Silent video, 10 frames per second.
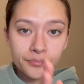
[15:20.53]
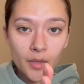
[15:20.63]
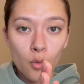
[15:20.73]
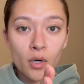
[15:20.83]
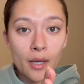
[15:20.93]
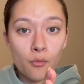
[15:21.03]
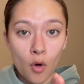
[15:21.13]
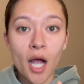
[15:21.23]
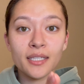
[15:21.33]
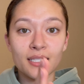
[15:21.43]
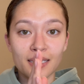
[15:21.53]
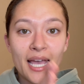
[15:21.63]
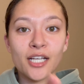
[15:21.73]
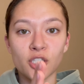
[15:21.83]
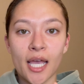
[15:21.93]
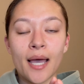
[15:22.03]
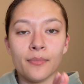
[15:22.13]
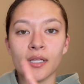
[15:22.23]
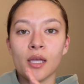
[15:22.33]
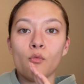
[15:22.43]
what I want to actually
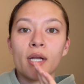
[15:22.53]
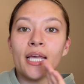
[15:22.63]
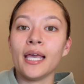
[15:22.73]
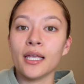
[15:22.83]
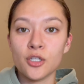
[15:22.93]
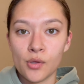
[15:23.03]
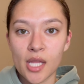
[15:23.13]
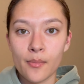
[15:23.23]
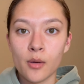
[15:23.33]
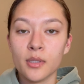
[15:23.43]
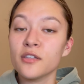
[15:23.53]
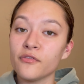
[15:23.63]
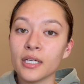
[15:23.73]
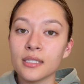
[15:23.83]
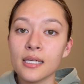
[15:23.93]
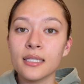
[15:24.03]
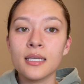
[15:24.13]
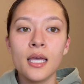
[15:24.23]
happen, and what I can do in that moment to fix it.